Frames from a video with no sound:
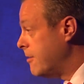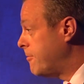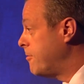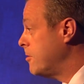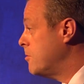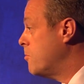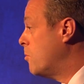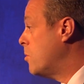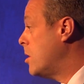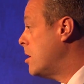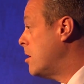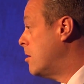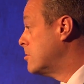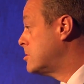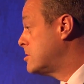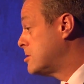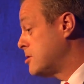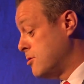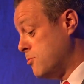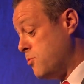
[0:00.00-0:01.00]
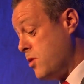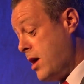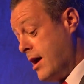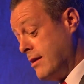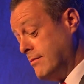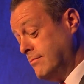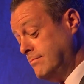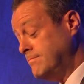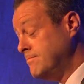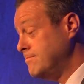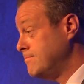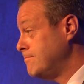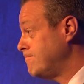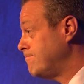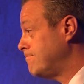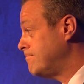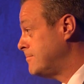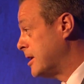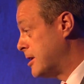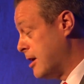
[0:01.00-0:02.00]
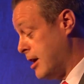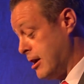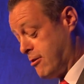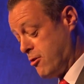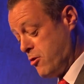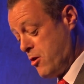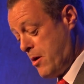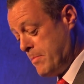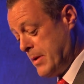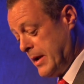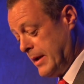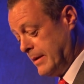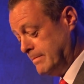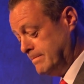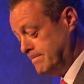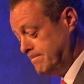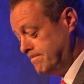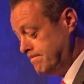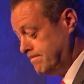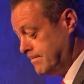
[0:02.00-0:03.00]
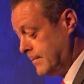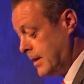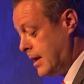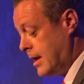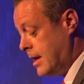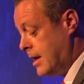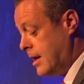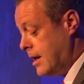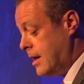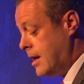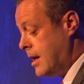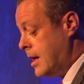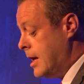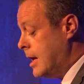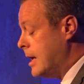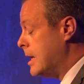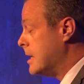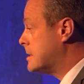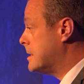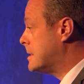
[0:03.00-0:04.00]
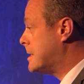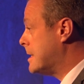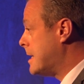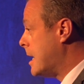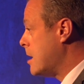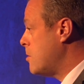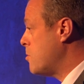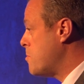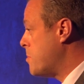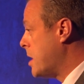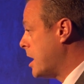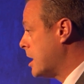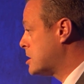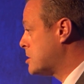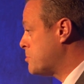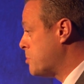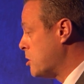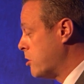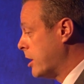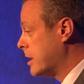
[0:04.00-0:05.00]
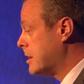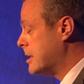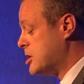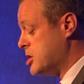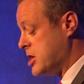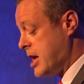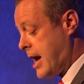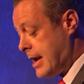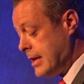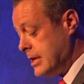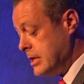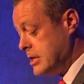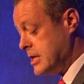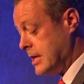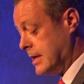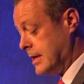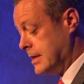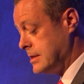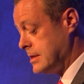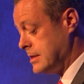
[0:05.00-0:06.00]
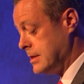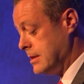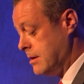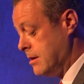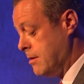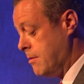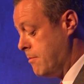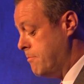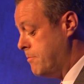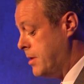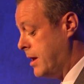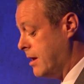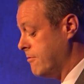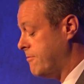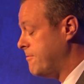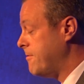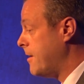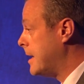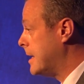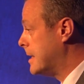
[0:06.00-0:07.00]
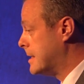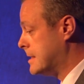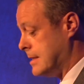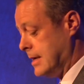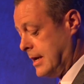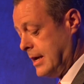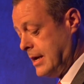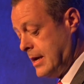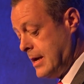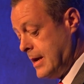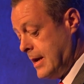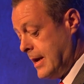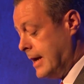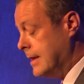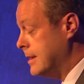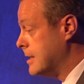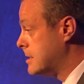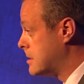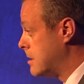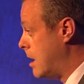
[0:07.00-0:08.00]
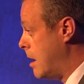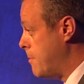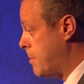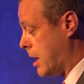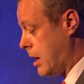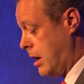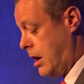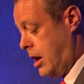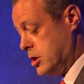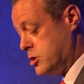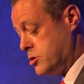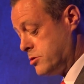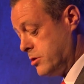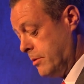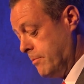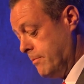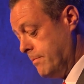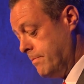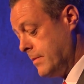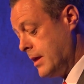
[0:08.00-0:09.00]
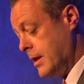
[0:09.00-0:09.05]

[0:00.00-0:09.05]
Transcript: different world to the one that I grew up in. So today we'll be exploring the challenges being faced in the cyber classroom.